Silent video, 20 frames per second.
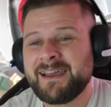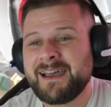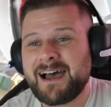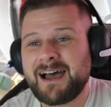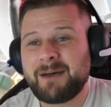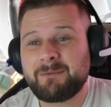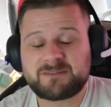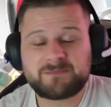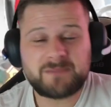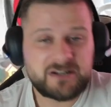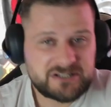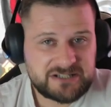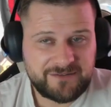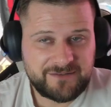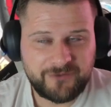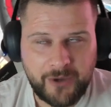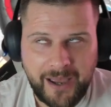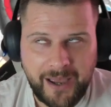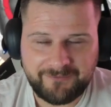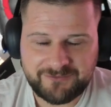Um, especially
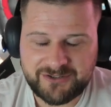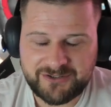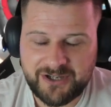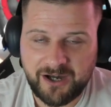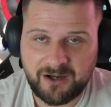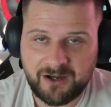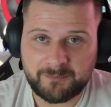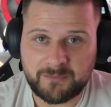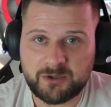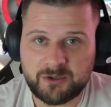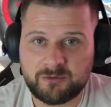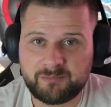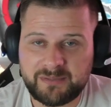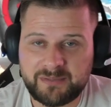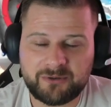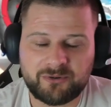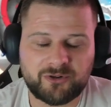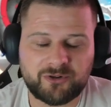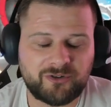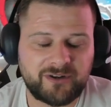if you have Dianmu
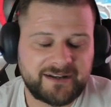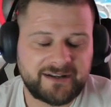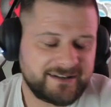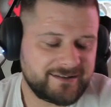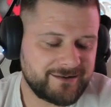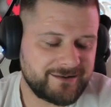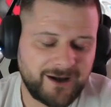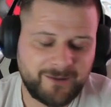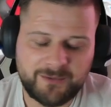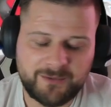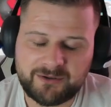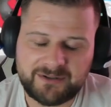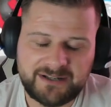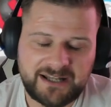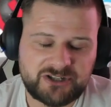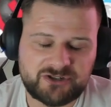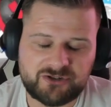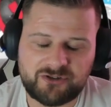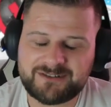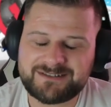built already. Dianmu and
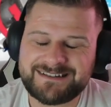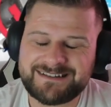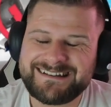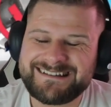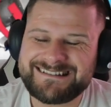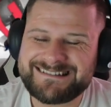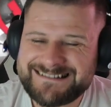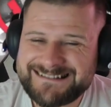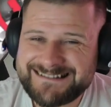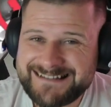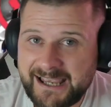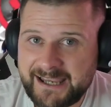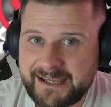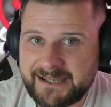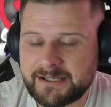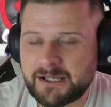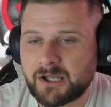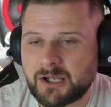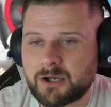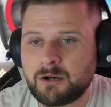Indra is an
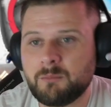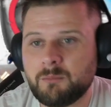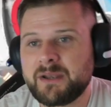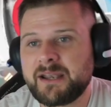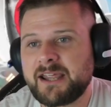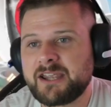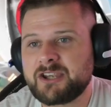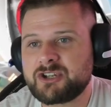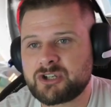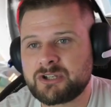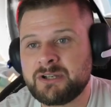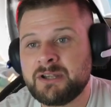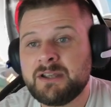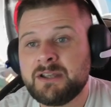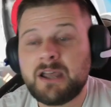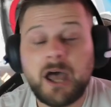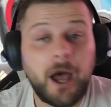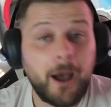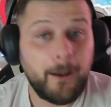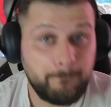insane combination.
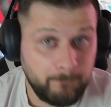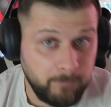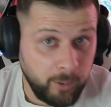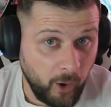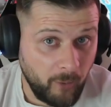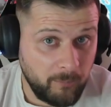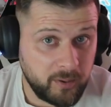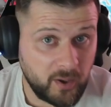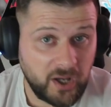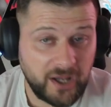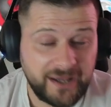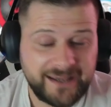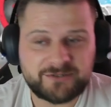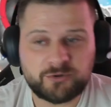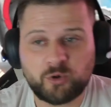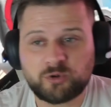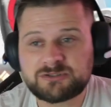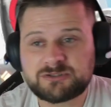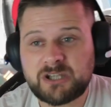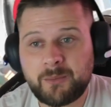Uh, Popper is
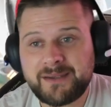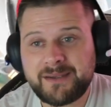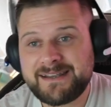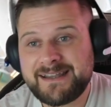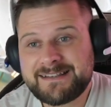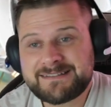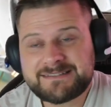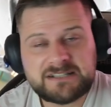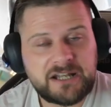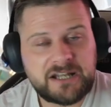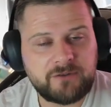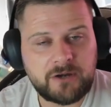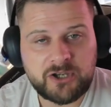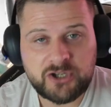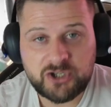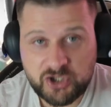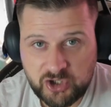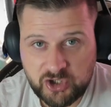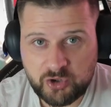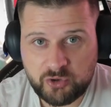also in this, another
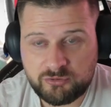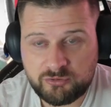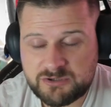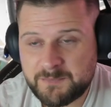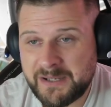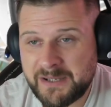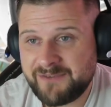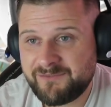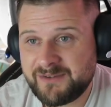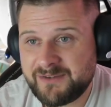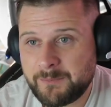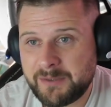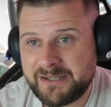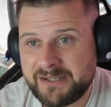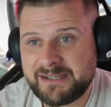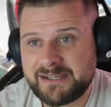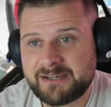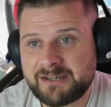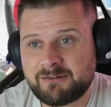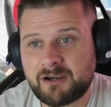huge PvP
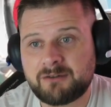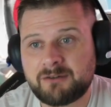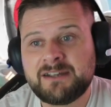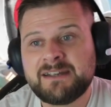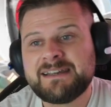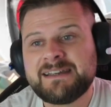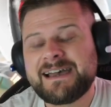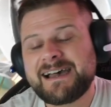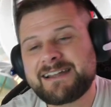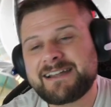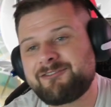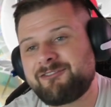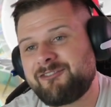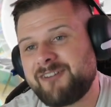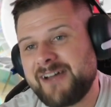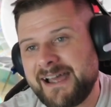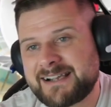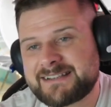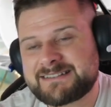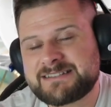hero, and
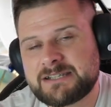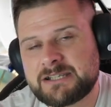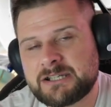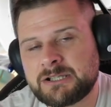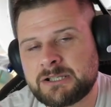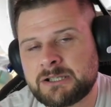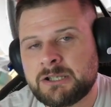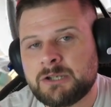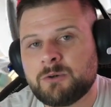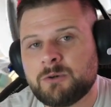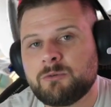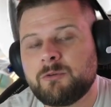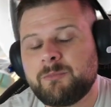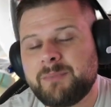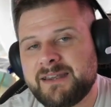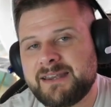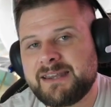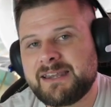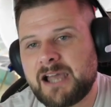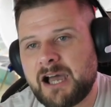Faxian will
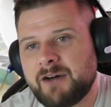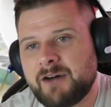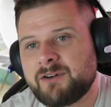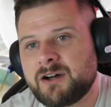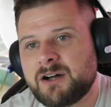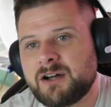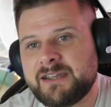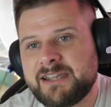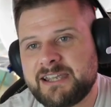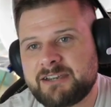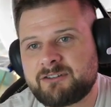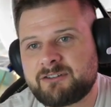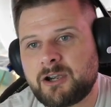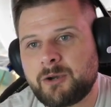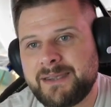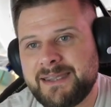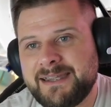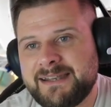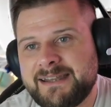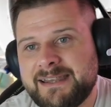be the other hero
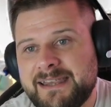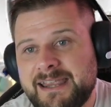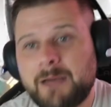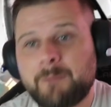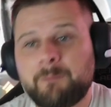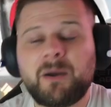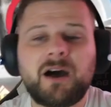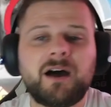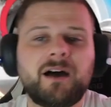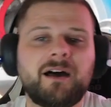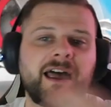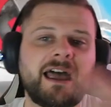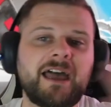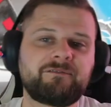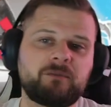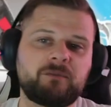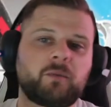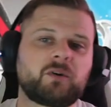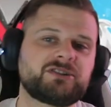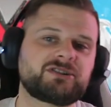in here. But
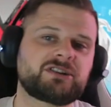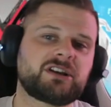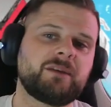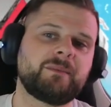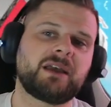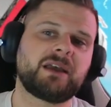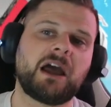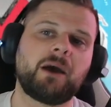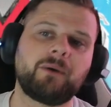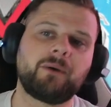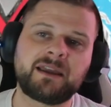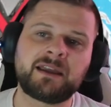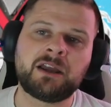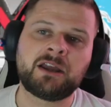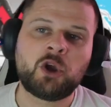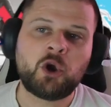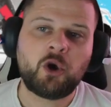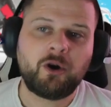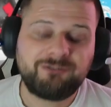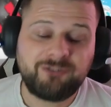everybody's going to be going
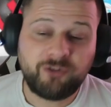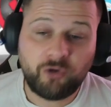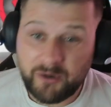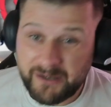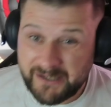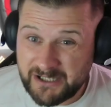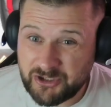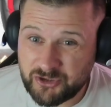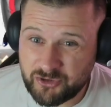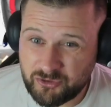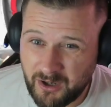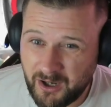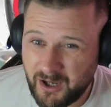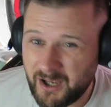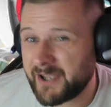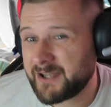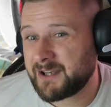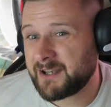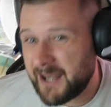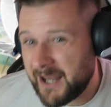for Indra
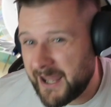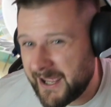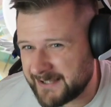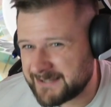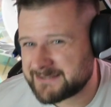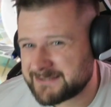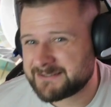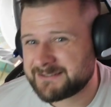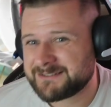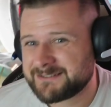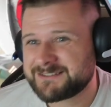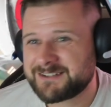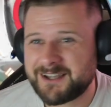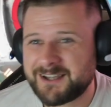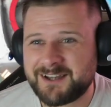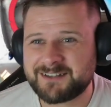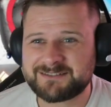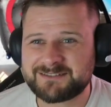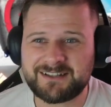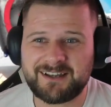unless
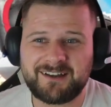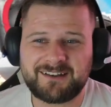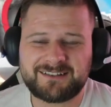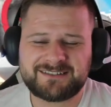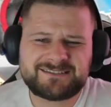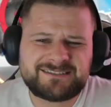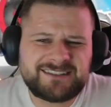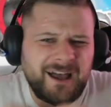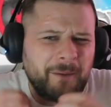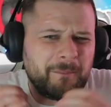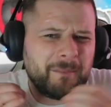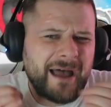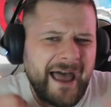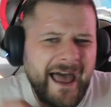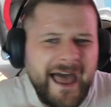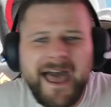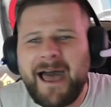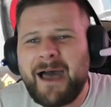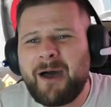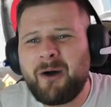Serta
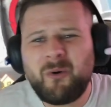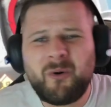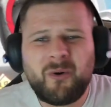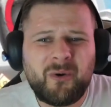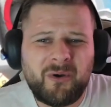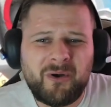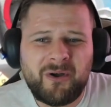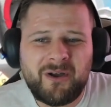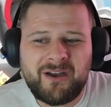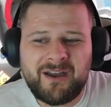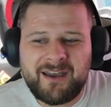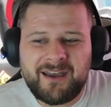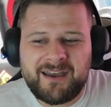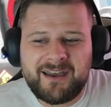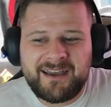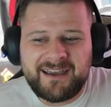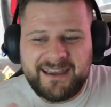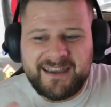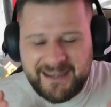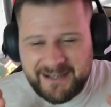somehow
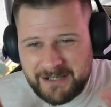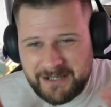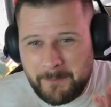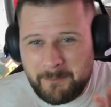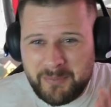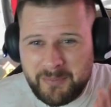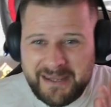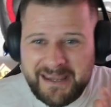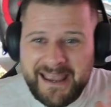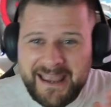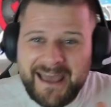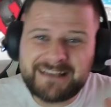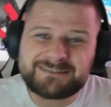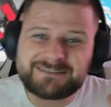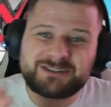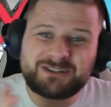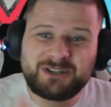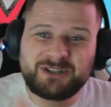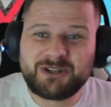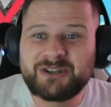can be
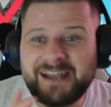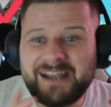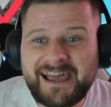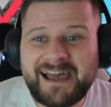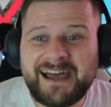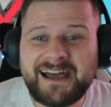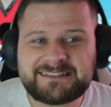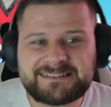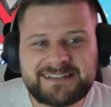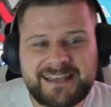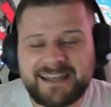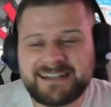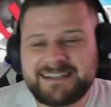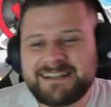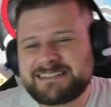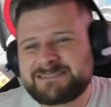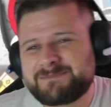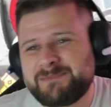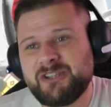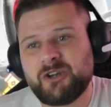as good as, and
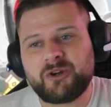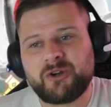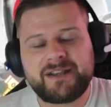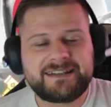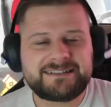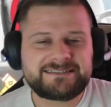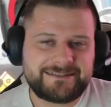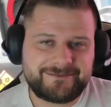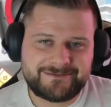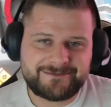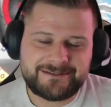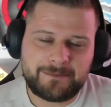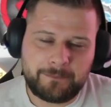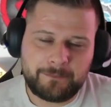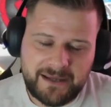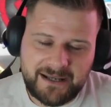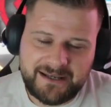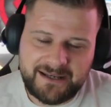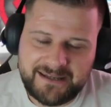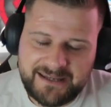let's be honest, there isn't
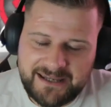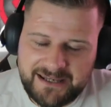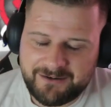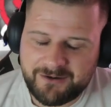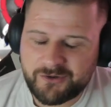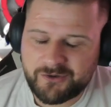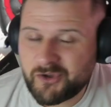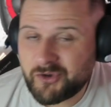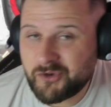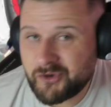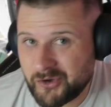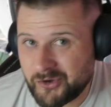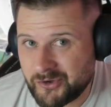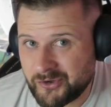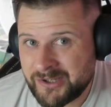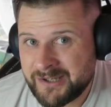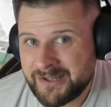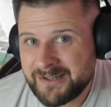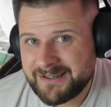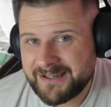many heroes as
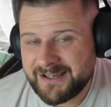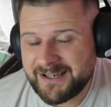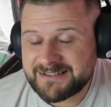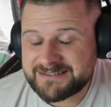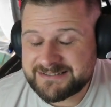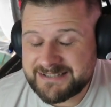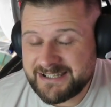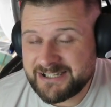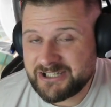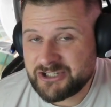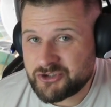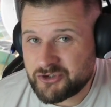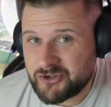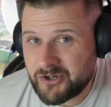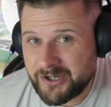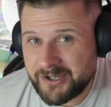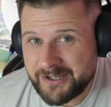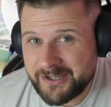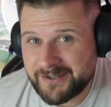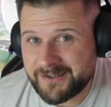good as
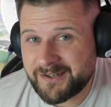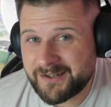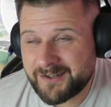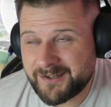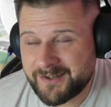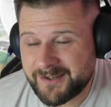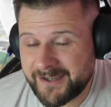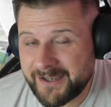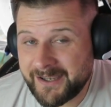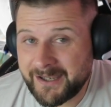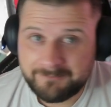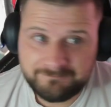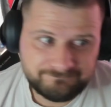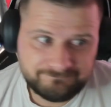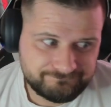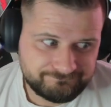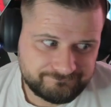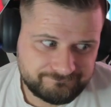Indra in the game.